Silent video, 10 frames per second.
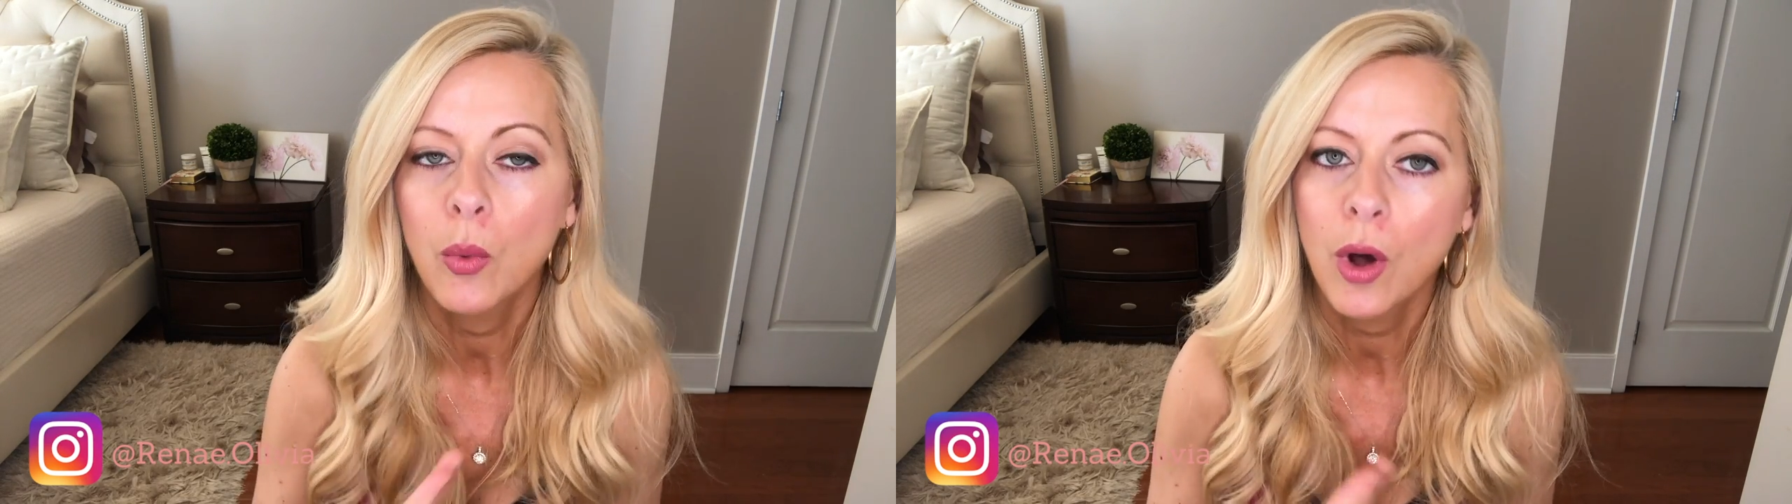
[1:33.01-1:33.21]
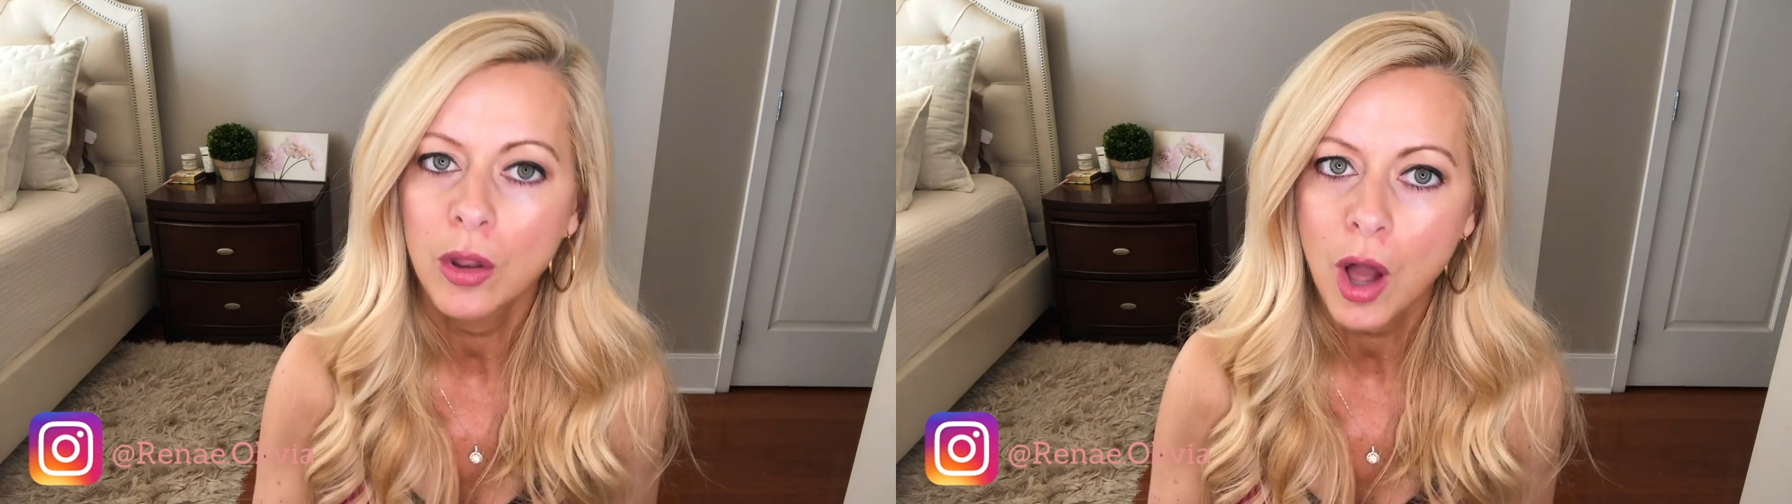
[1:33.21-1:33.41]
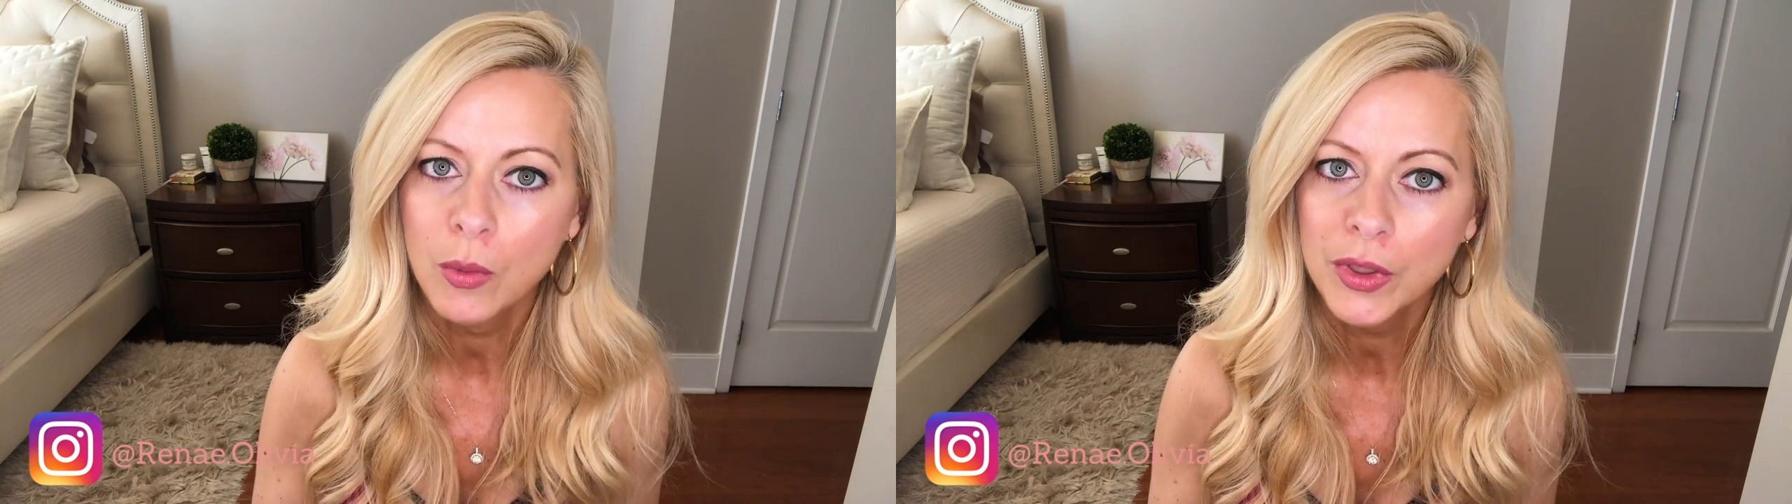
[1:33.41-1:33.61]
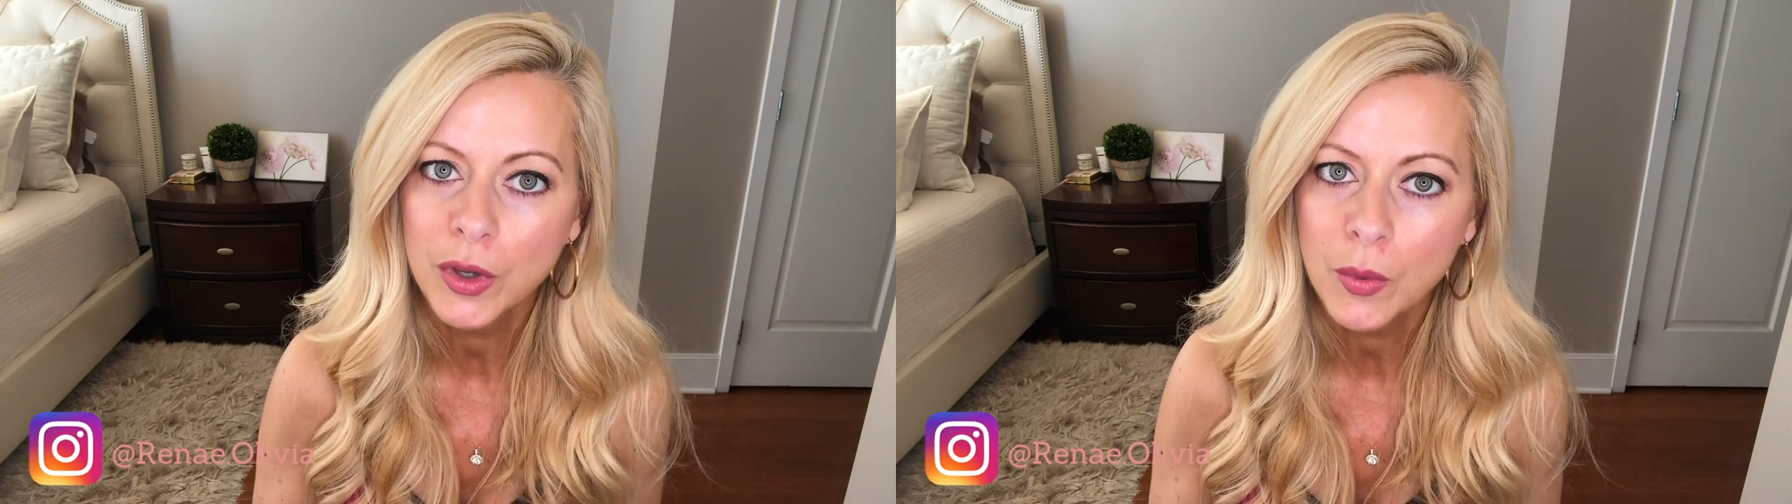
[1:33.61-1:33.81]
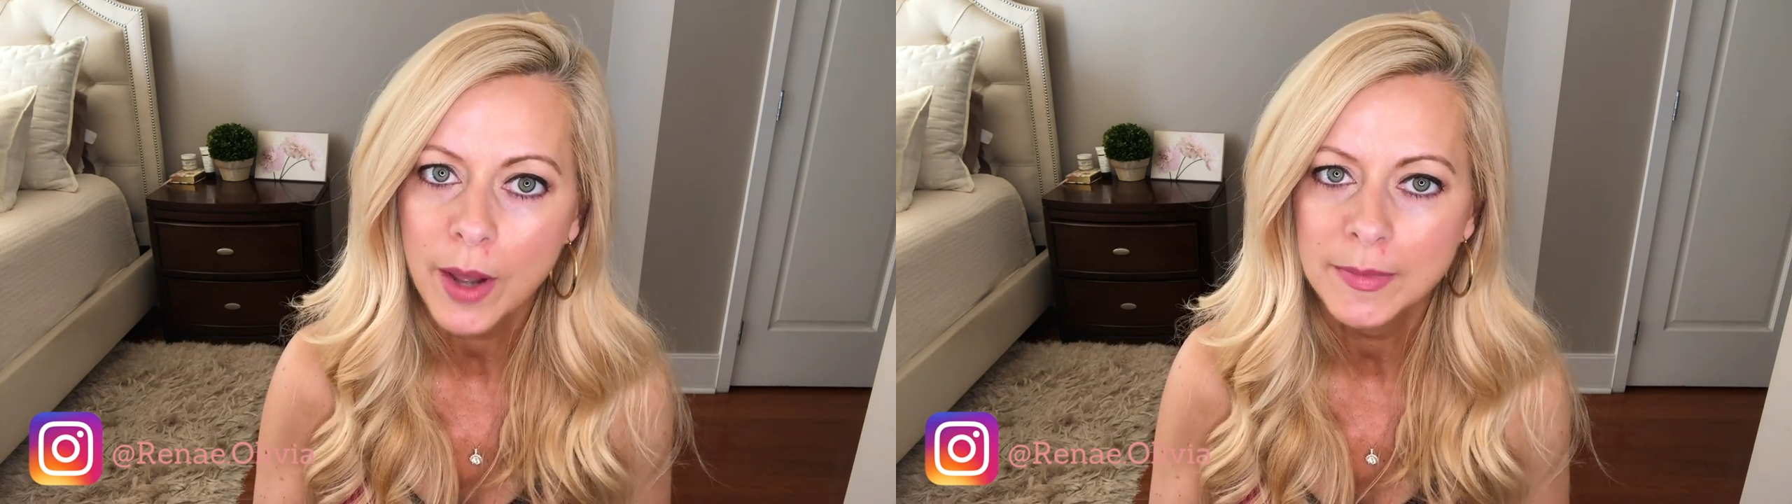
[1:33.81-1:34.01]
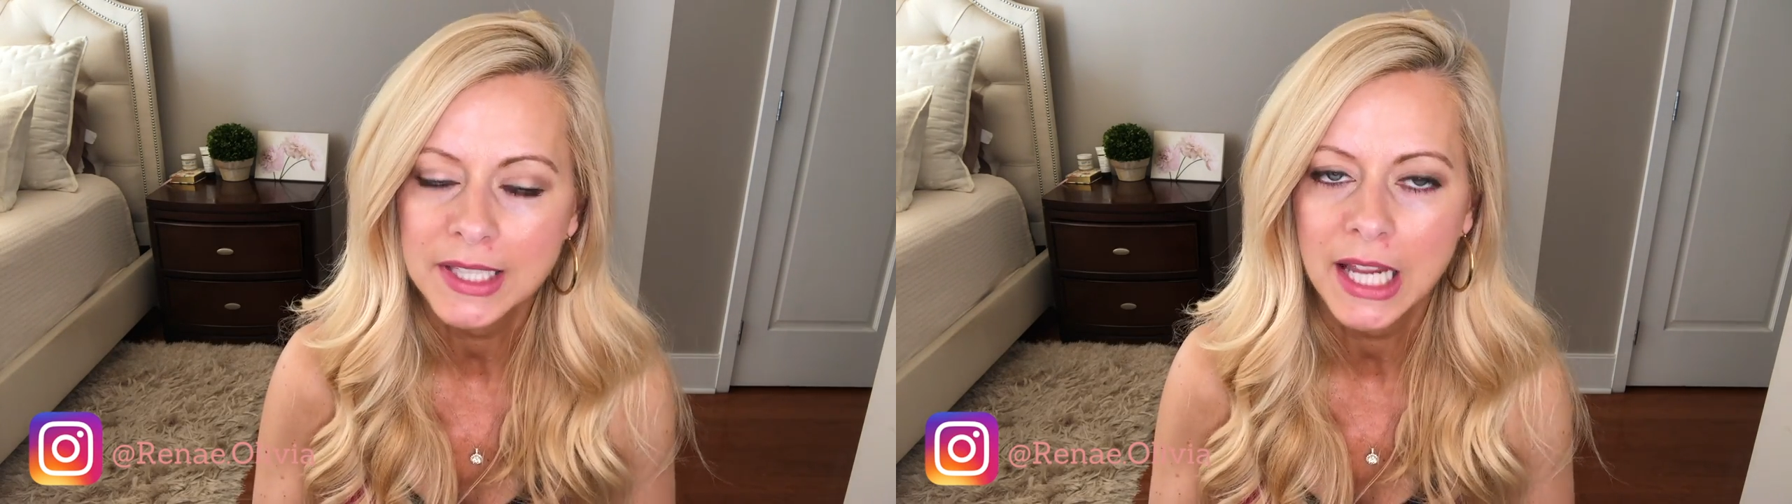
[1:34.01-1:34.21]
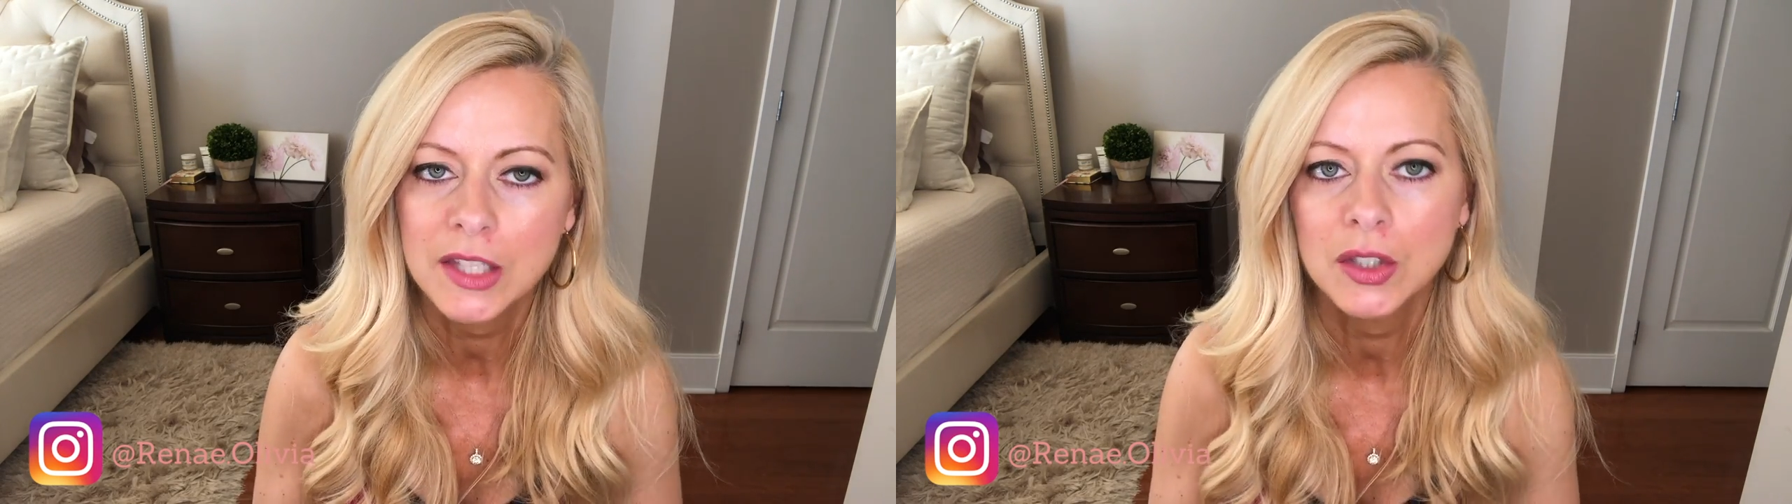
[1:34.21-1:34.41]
along with their website